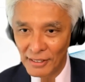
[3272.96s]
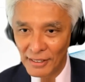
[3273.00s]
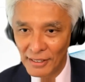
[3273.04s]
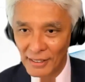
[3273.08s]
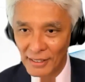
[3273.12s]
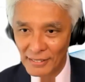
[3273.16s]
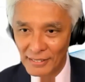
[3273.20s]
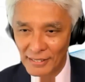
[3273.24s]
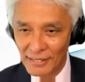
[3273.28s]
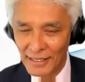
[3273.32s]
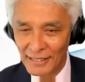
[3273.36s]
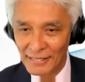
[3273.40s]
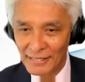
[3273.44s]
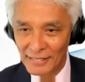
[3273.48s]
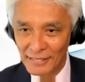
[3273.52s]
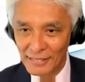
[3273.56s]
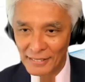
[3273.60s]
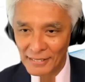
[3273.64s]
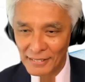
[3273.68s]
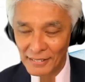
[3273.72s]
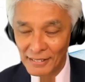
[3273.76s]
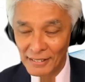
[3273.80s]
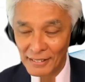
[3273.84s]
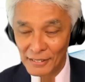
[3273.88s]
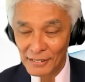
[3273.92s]
and
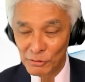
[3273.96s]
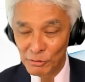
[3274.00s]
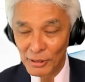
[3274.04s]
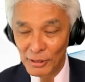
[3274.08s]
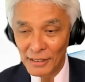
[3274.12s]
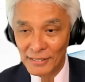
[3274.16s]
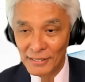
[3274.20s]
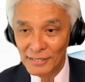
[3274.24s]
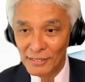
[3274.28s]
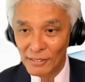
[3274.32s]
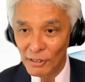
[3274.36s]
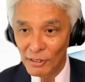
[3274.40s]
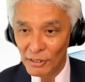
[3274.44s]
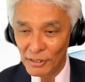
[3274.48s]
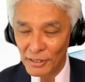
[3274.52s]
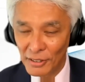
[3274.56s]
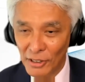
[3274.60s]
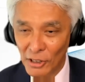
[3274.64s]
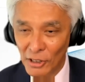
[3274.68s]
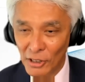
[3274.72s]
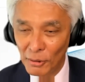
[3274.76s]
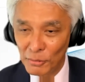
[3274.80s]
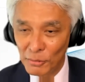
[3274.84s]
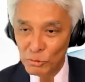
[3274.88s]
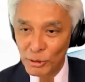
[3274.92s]
as well as all the
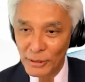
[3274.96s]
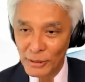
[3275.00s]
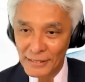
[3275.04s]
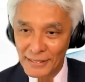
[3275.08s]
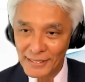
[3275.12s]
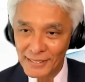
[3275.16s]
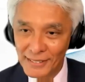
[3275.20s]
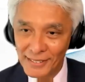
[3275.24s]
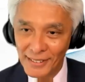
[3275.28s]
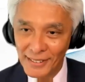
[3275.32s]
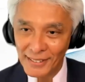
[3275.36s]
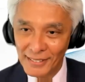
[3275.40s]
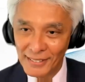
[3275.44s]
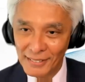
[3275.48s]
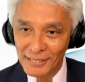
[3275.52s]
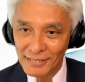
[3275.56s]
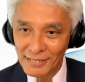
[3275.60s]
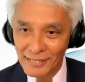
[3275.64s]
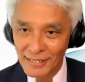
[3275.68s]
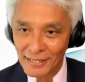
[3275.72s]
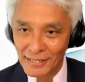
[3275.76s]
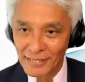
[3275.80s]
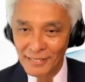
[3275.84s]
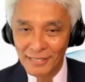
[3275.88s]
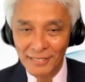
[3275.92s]
COP26,
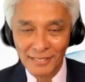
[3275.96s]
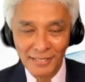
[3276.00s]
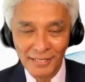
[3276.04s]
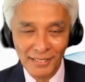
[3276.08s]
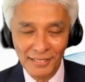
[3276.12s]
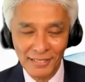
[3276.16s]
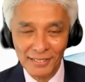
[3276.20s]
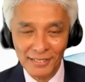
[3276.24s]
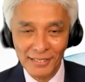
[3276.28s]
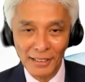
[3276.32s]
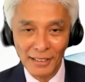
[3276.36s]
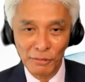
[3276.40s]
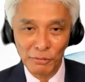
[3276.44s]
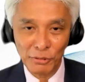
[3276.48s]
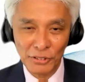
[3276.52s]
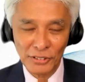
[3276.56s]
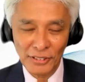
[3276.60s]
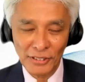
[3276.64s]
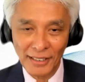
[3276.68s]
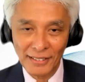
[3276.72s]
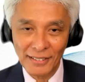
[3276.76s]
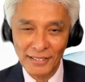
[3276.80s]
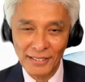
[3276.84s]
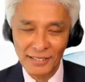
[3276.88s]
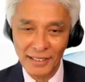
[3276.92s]
stuff which
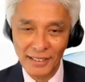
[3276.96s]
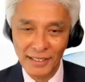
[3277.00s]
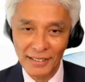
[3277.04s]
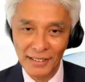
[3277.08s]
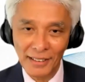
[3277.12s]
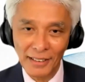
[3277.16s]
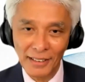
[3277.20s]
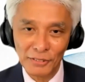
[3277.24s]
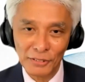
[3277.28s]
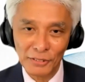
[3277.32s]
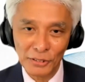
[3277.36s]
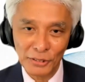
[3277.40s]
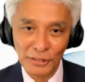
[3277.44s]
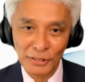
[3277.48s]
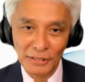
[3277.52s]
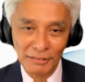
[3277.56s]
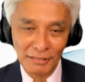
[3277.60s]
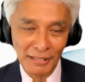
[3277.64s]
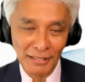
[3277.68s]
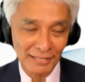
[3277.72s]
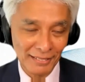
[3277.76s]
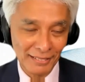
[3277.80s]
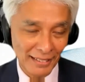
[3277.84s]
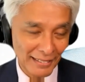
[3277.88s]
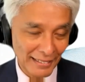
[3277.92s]
China signed out to,
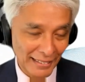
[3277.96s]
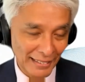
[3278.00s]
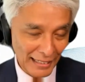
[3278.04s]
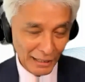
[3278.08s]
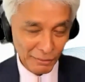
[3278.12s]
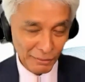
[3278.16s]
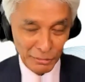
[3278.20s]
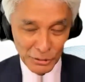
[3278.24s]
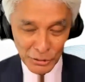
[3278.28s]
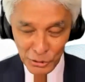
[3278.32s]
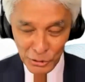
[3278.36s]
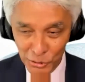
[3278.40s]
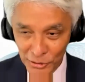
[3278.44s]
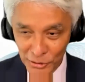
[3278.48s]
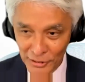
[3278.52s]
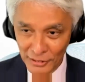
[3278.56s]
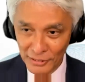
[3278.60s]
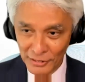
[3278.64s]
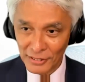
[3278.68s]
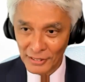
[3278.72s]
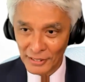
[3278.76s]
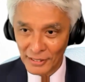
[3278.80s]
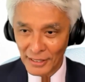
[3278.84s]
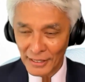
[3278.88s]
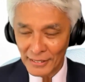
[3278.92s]
and carbon
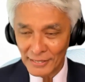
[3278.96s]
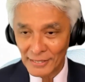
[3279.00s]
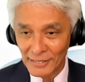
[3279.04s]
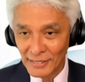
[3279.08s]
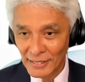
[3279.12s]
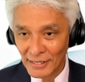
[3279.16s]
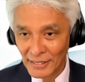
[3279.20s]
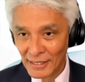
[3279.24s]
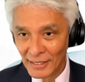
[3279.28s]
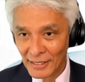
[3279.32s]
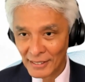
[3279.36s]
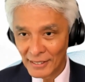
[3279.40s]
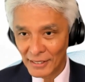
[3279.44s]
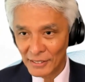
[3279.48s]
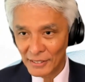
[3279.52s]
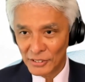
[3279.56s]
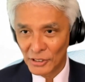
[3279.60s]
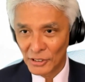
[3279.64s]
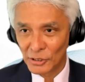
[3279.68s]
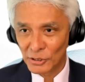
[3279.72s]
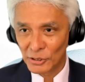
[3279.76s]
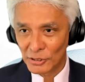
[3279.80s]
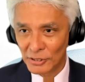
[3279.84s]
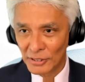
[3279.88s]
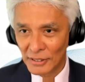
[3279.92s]
neutral. So that's
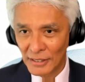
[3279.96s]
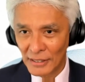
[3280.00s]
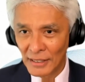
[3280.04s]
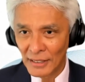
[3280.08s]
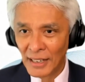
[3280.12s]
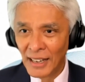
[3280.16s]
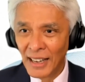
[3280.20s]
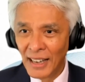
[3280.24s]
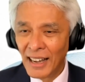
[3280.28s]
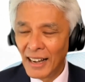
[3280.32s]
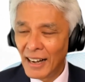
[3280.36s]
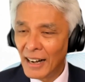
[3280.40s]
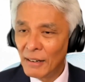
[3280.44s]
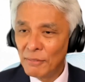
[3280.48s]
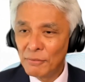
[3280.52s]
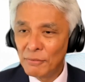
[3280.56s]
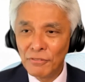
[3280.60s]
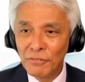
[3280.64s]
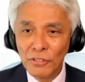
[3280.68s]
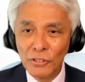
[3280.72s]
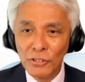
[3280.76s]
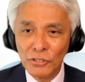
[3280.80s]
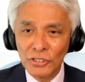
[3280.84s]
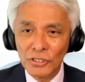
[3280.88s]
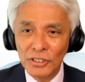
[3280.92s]
good to hear.
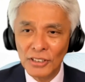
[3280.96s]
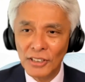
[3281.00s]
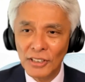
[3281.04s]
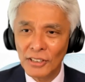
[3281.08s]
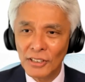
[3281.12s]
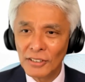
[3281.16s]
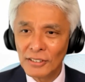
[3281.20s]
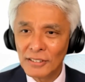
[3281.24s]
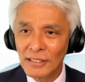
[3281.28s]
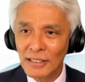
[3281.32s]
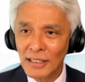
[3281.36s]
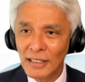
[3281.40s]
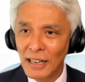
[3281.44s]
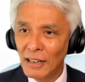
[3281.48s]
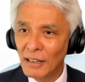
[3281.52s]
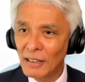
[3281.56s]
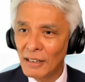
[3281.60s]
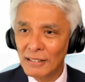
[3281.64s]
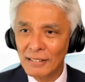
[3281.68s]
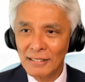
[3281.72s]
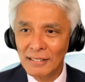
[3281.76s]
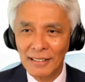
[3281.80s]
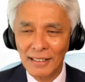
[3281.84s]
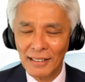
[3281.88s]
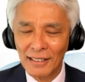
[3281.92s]
Food security.
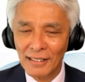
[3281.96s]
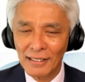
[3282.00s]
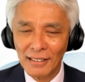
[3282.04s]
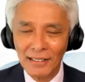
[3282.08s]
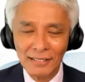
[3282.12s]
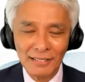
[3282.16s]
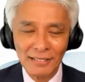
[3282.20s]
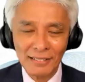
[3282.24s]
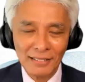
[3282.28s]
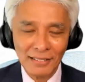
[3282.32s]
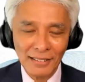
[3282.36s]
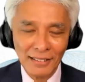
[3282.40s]
Do